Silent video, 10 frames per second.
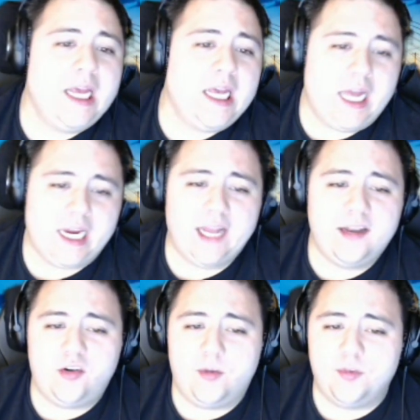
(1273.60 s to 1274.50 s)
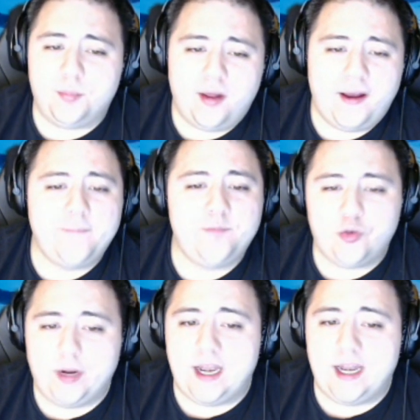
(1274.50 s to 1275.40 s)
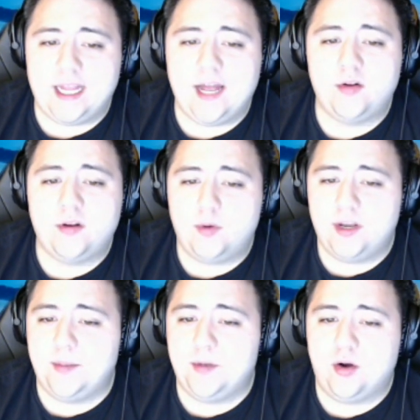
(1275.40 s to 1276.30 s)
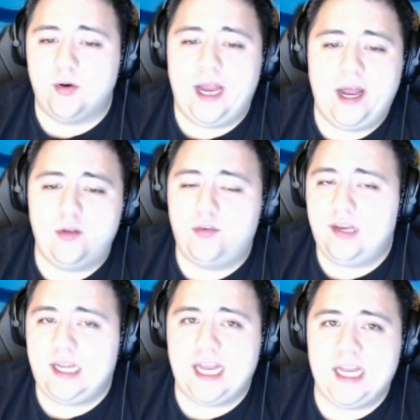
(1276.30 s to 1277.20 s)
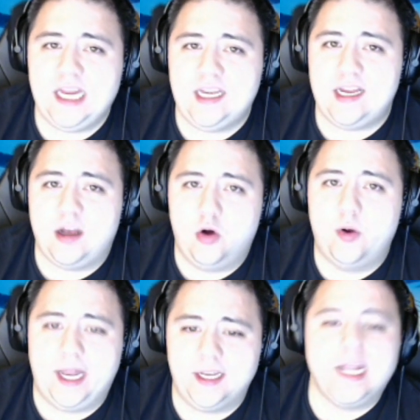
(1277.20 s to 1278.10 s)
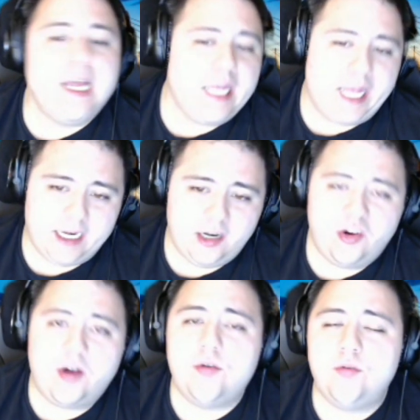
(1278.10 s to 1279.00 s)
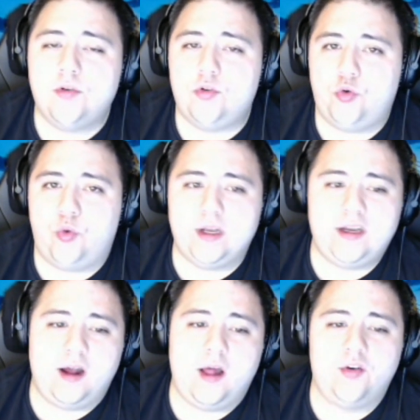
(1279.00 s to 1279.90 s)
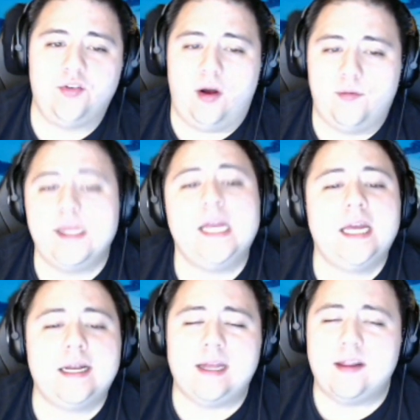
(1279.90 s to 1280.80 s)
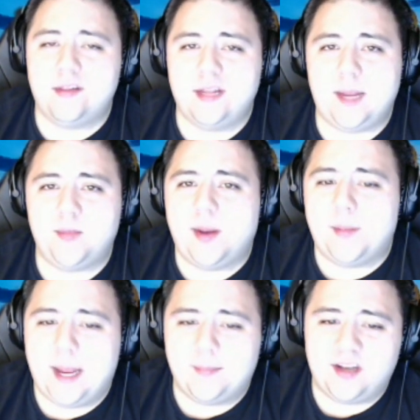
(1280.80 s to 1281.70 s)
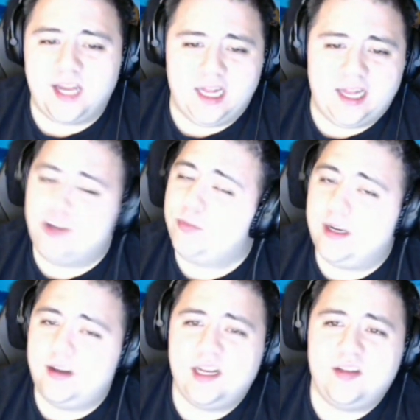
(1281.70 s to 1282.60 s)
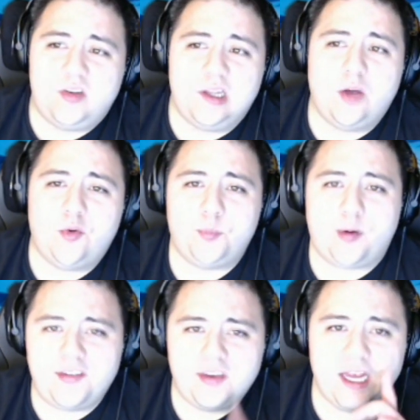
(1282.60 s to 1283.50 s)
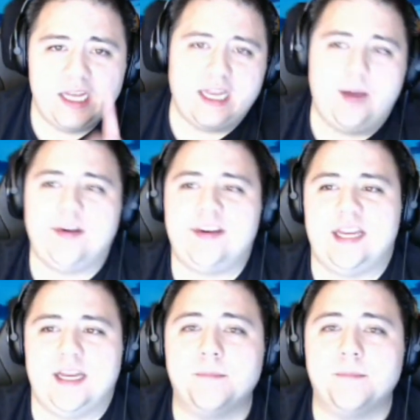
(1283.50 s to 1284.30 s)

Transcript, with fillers: Again, terms apply. Create an account, redeem code L O C K E D O N NHL for $20 off. Download the Game Time app today. Last minute tickets, lowest price guaranteed.